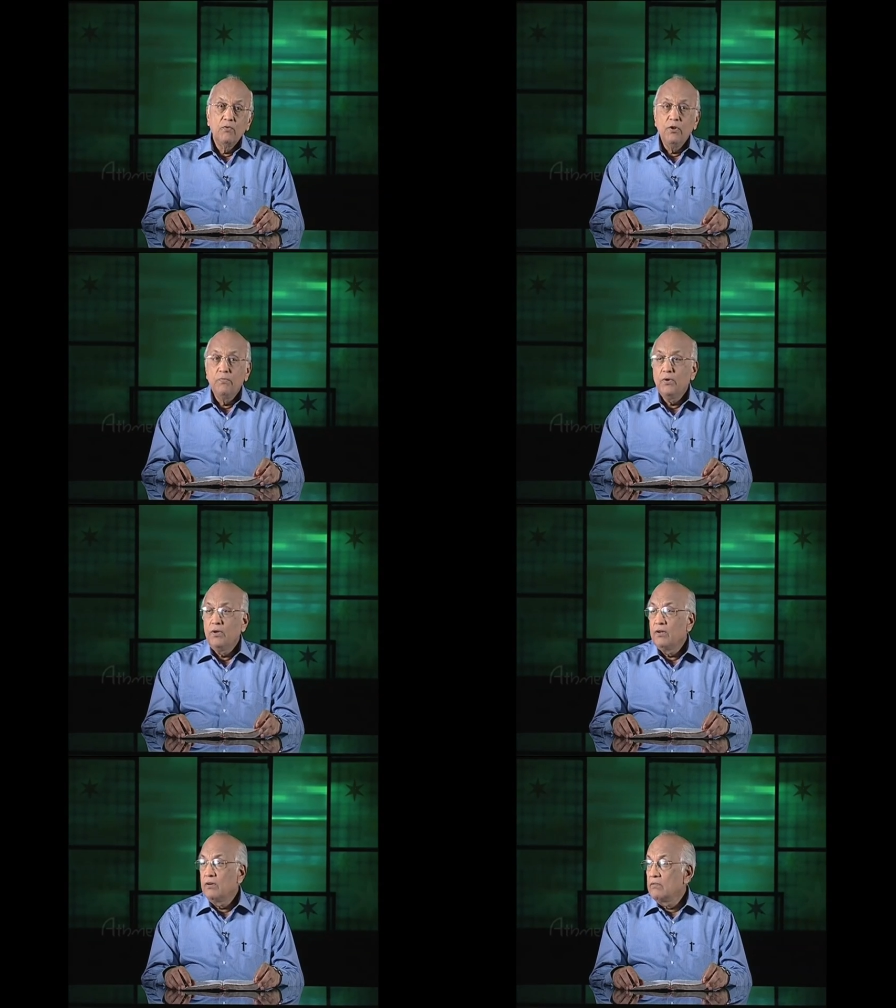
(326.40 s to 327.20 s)
Would you
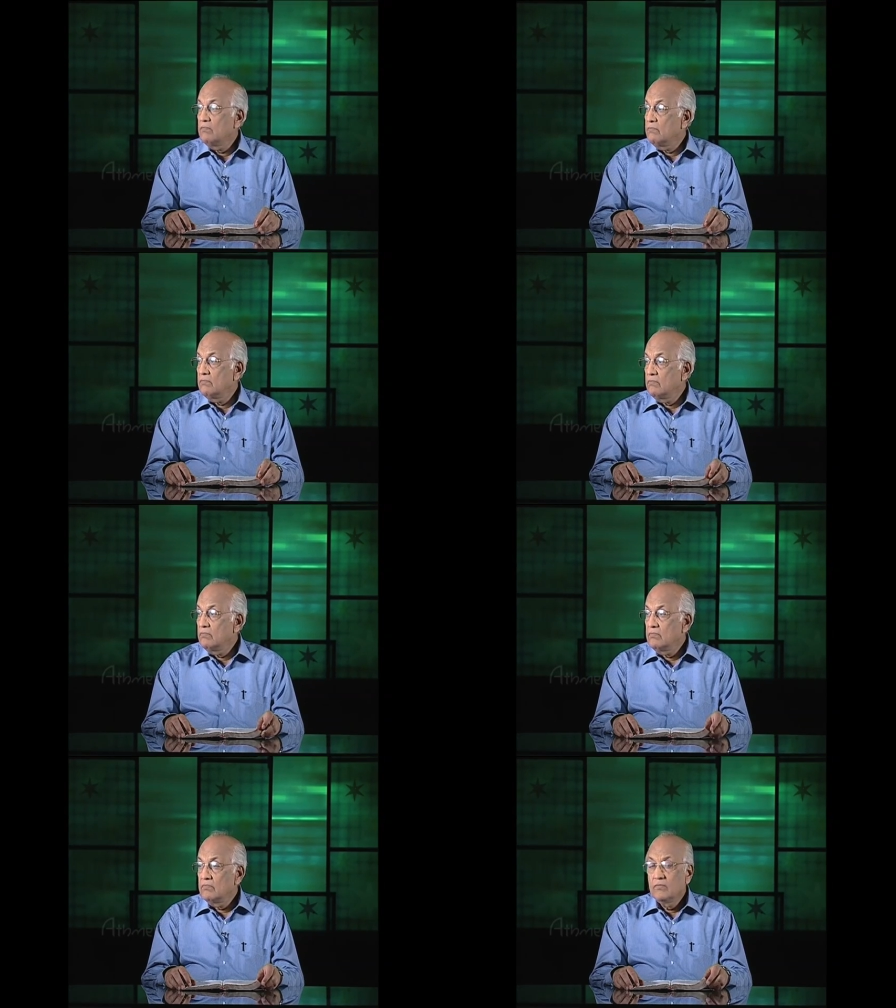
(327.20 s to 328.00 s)
put your
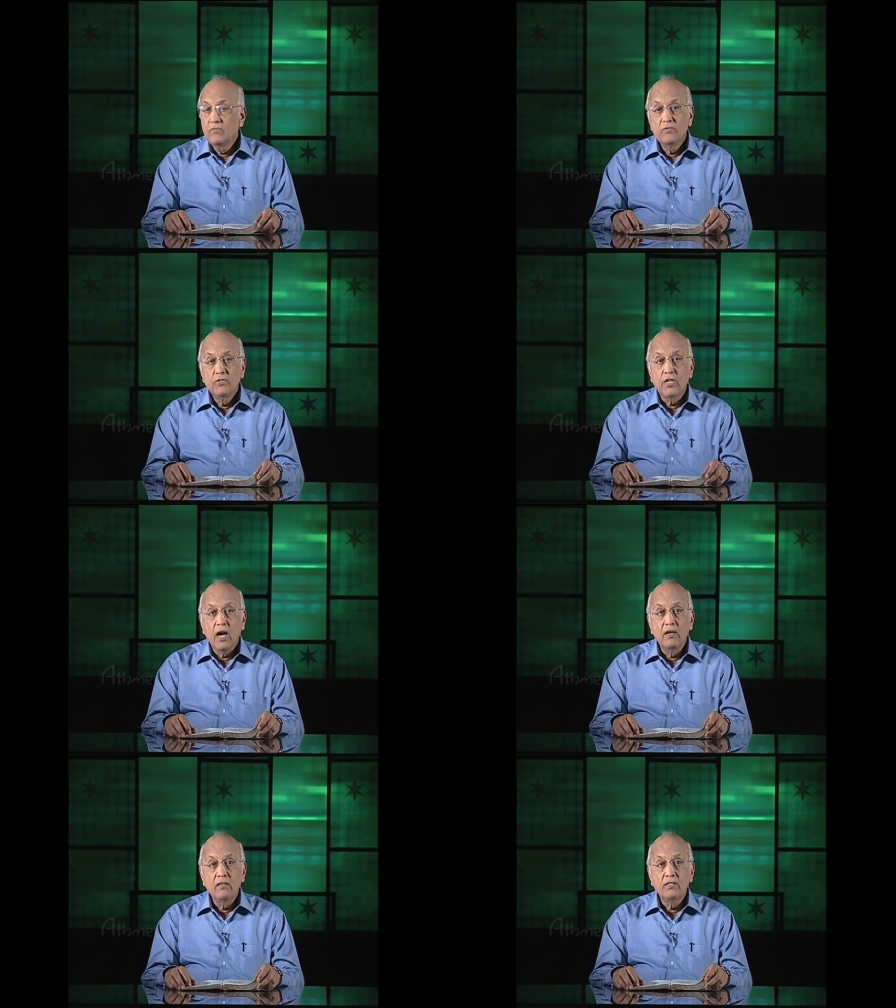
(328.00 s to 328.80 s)

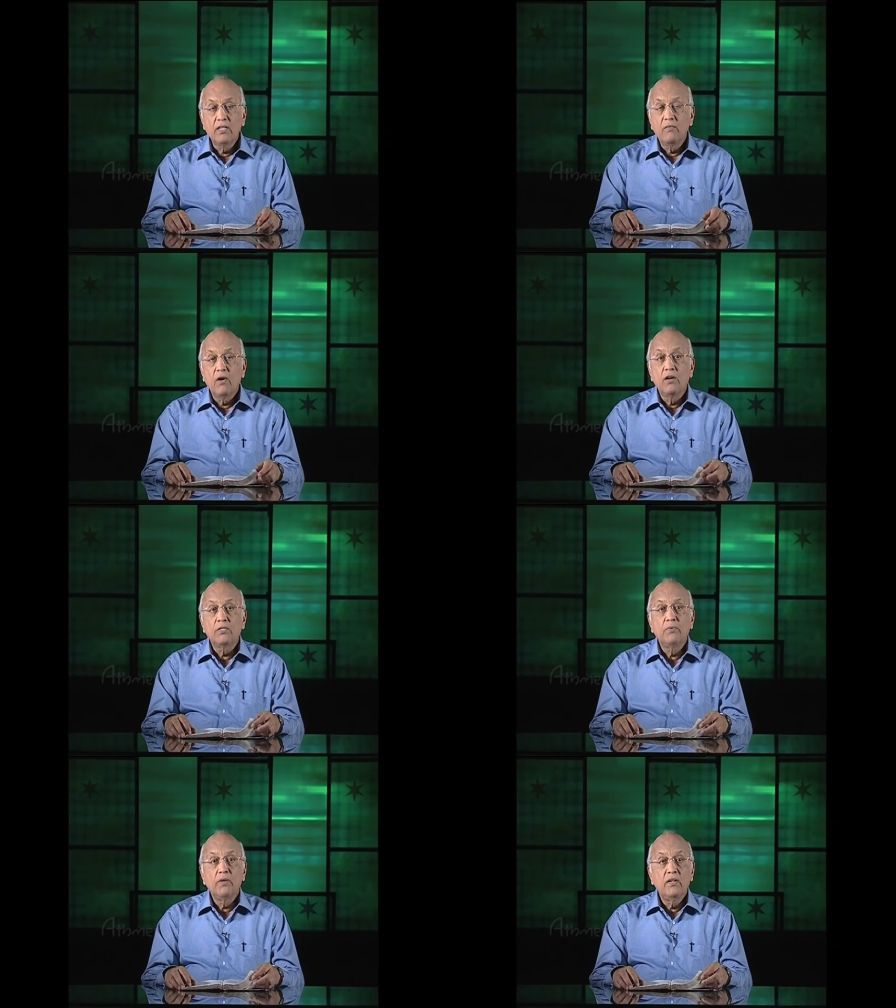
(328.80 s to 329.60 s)
child in the same
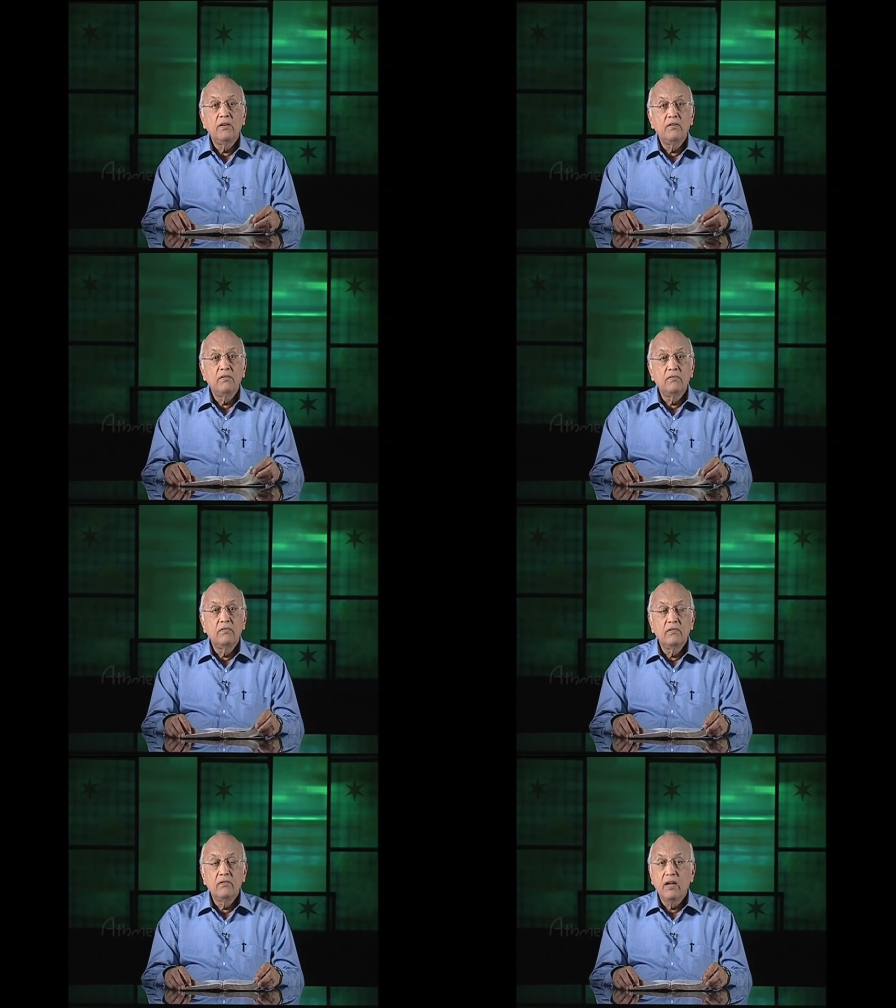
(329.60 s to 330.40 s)
hospital that
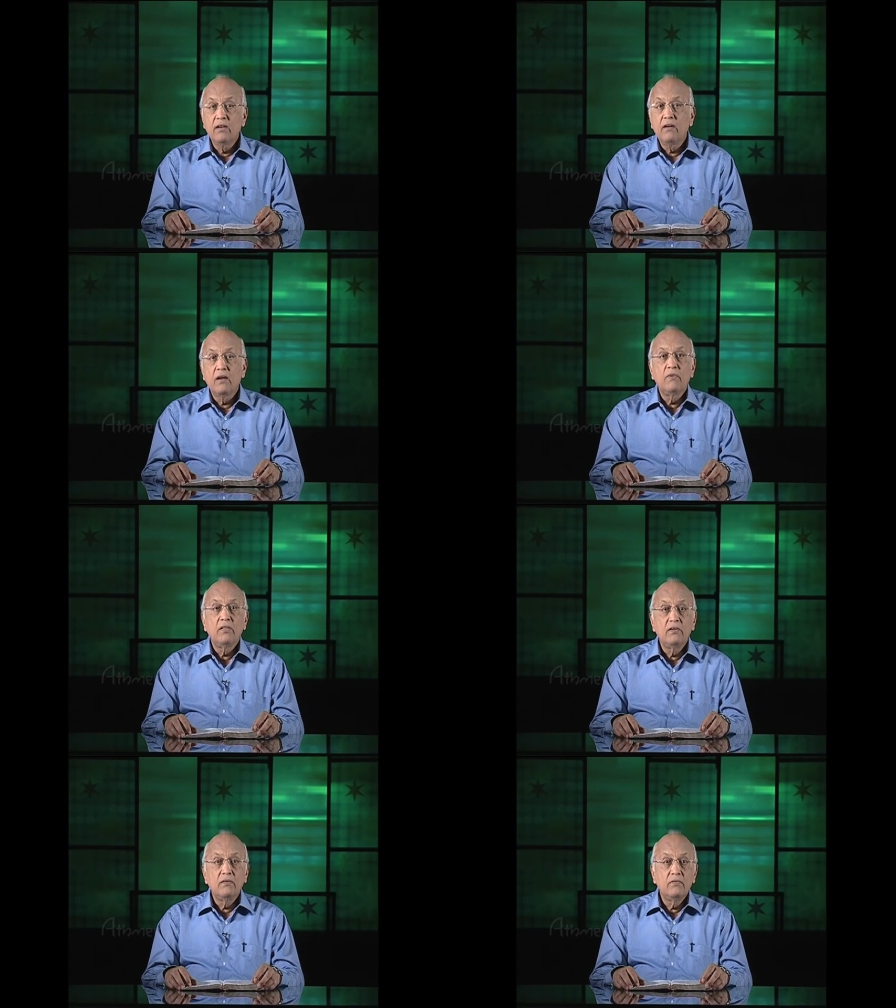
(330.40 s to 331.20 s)
your great
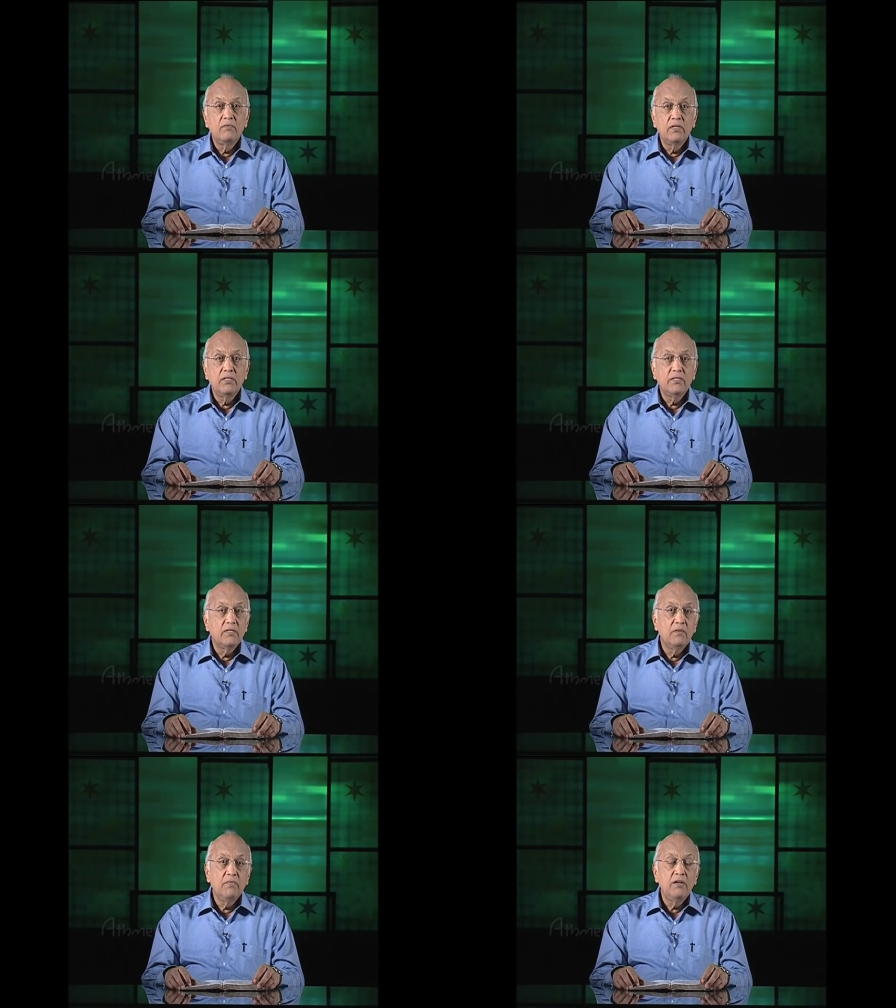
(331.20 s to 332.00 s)
grandmother
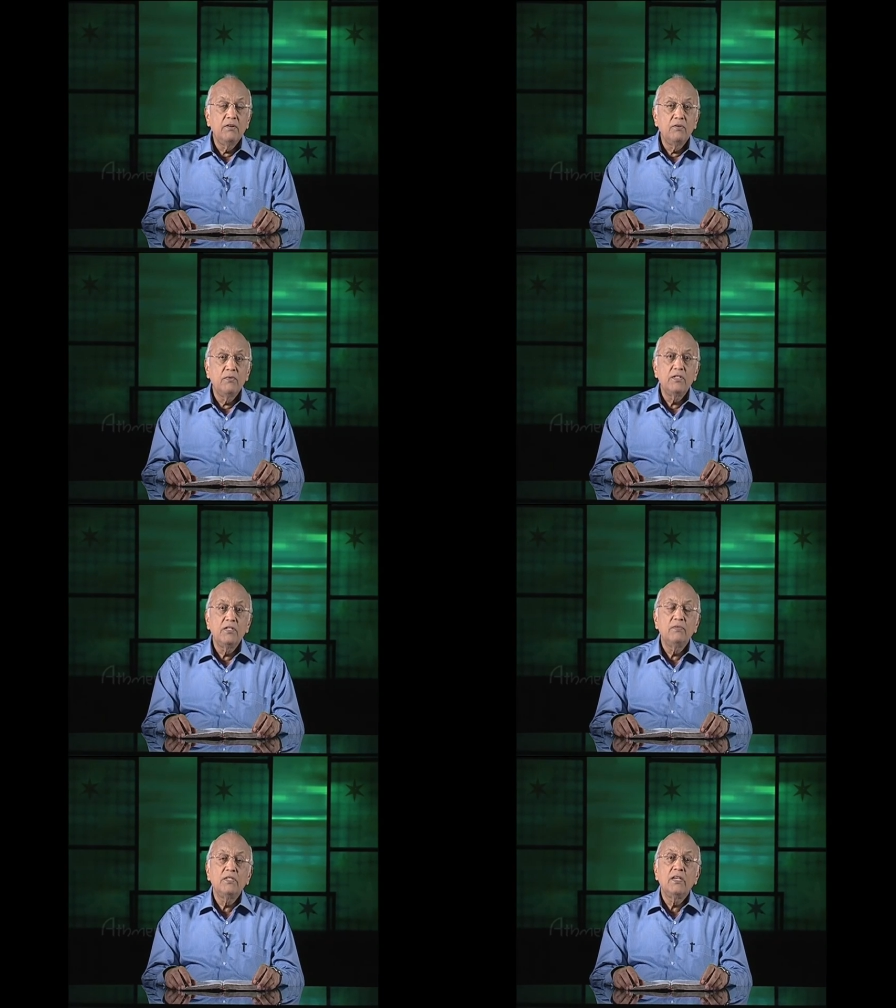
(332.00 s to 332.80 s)
was admitted to when
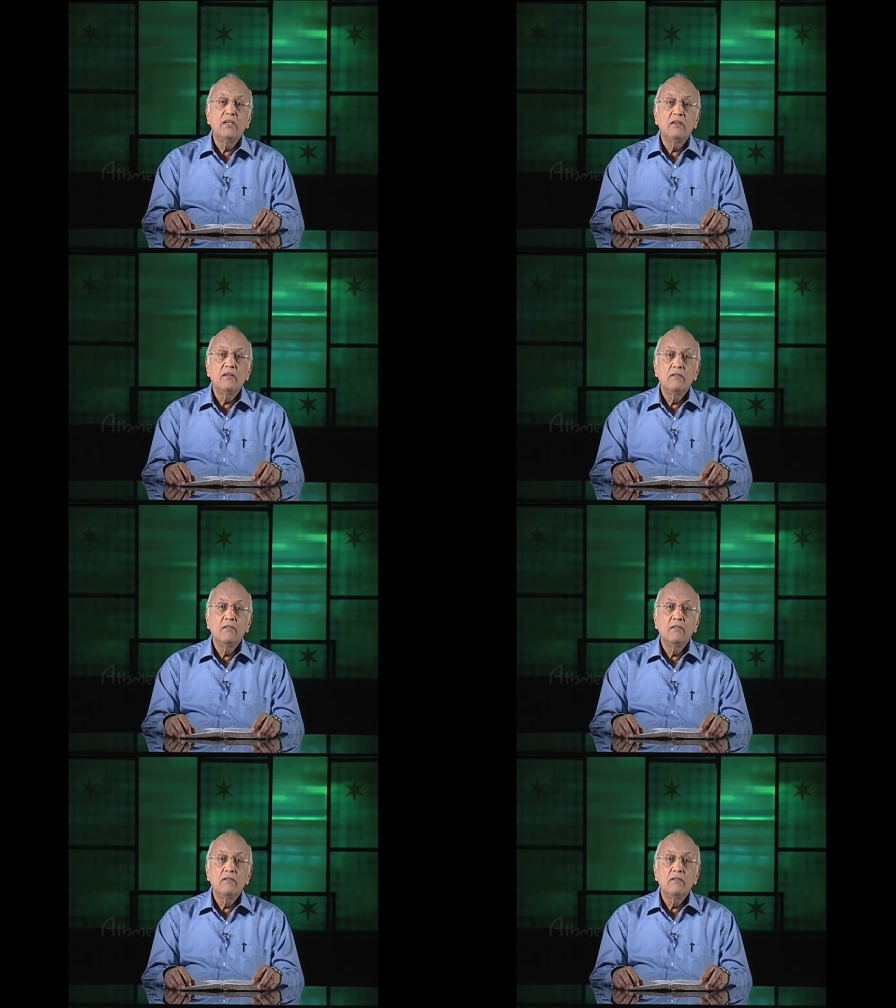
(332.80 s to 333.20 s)
she was sick?